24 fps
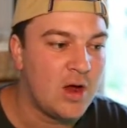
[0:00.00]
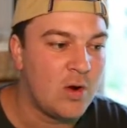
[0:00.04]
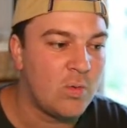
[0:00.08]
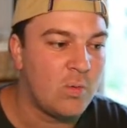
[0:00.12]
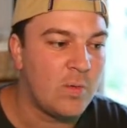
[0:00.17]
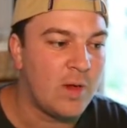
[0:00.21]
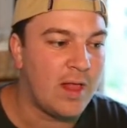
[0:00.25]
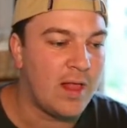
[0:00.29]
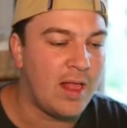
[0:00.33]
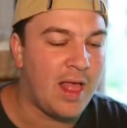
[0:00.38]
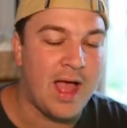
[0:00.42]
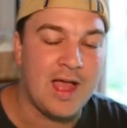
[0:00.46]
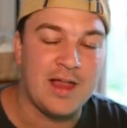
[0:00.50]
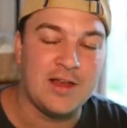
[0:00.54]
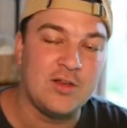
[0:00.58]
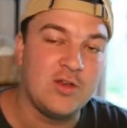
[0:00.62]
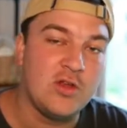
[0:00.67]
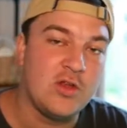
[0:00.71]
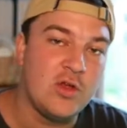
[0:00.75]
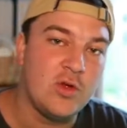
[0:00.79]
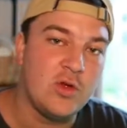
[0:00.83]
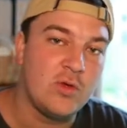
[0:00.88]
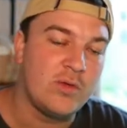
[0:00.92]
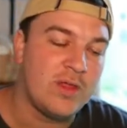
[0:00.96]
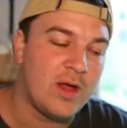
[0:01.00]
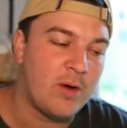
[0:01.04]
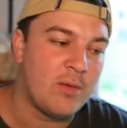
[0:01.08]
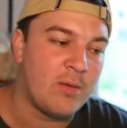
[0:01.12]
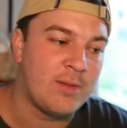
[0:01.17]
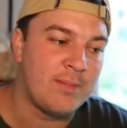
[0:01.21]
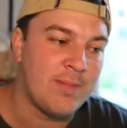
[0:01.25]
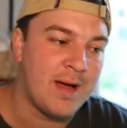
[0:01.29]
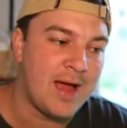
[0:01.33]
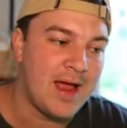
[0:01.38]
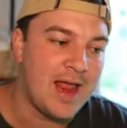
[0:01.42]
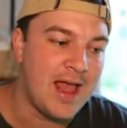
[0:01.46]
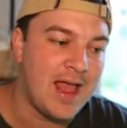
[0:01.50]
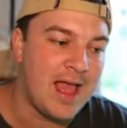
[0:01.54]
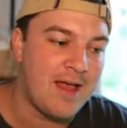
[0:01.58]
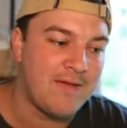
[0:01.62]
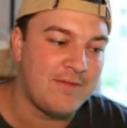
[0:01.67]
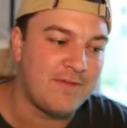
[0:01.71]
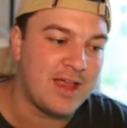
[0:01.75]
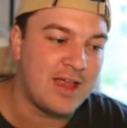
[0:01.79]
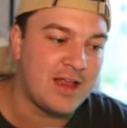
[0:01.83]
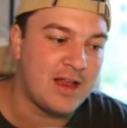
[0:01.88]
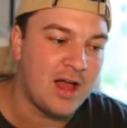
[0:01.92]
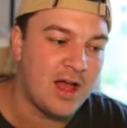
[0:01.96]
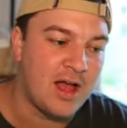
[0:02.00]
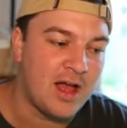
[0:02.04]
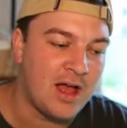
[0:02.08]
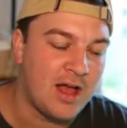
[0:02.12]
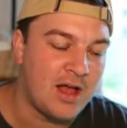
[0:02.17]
I knew that we might have a